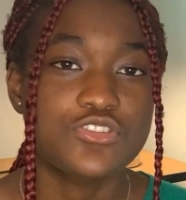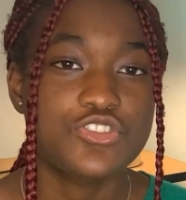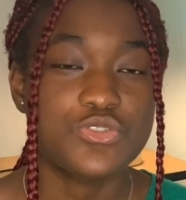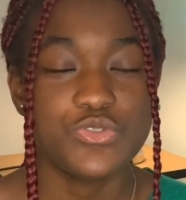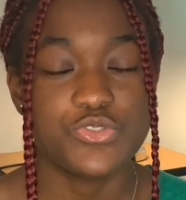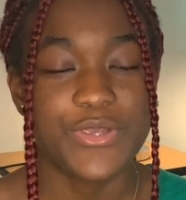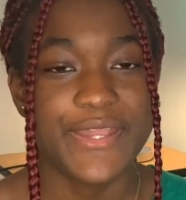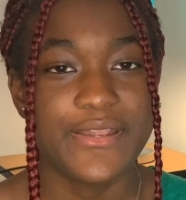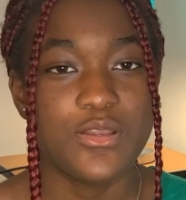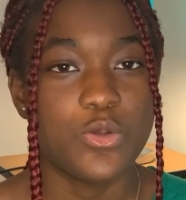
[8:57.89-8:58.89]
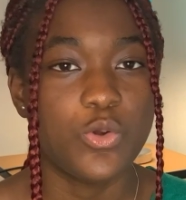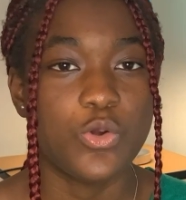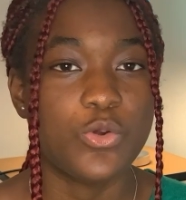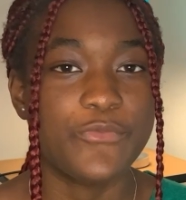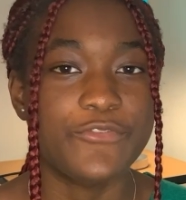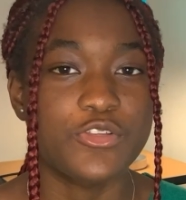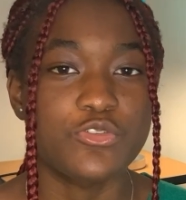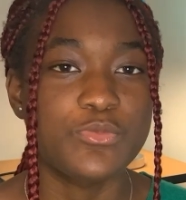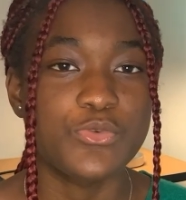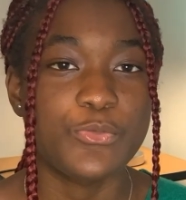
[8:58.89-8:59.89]
children or
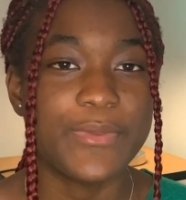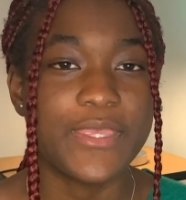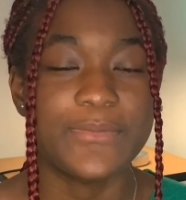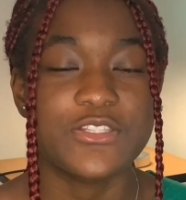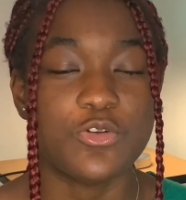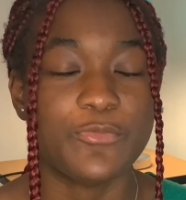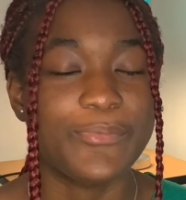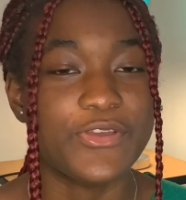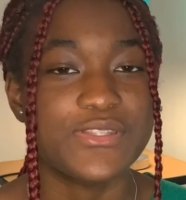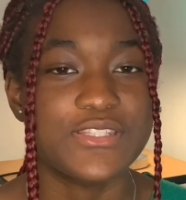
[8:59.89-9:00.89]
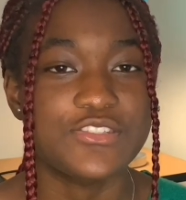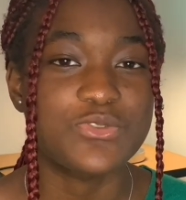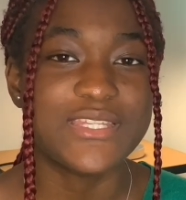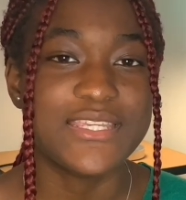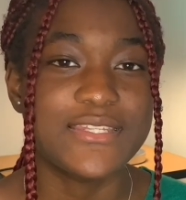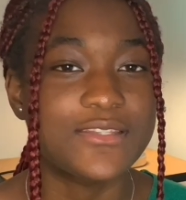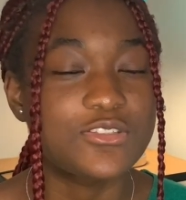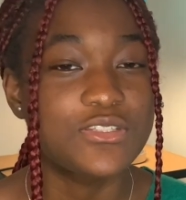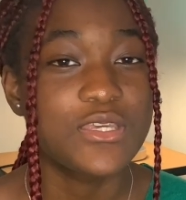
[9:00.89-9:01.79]
vulnerable babies or persons, you need a